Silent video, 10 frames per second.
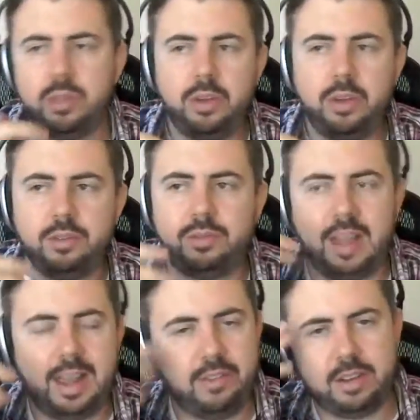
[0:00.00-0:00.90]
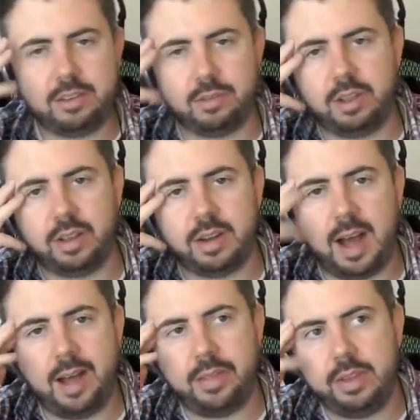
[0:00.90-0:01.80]
What are your thoughts of David as a villain?
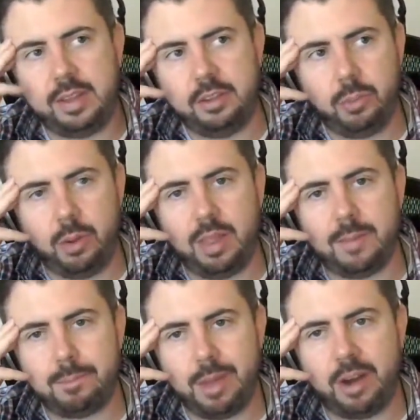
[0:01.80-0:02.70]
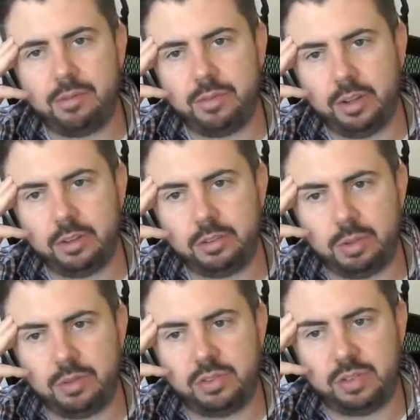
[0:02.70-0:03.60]
I think he's one of the better villains
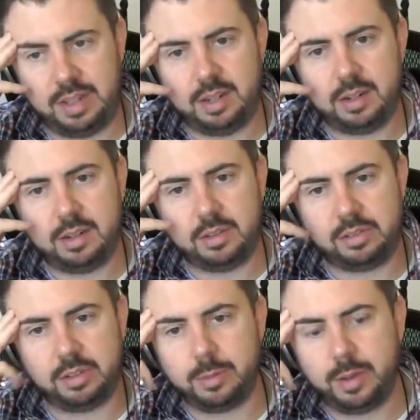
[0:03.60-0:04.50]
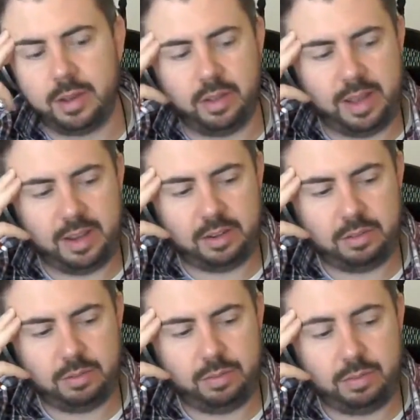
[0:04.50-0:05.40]
we've seen in cinema the
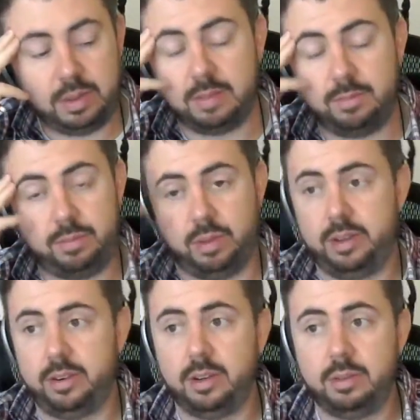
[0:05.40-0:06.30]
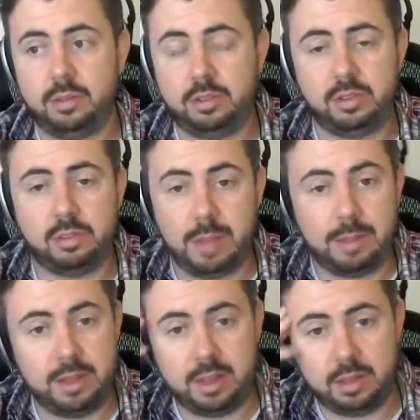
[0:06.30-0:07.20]
last, I don't know, since
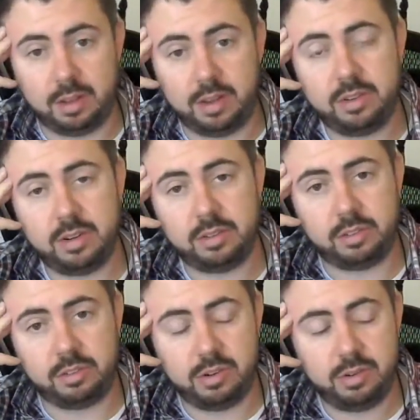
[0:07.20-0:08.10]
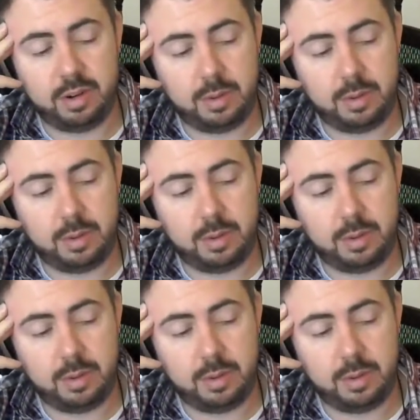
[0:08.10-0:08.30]
maybe Heath Ledger is the Joker.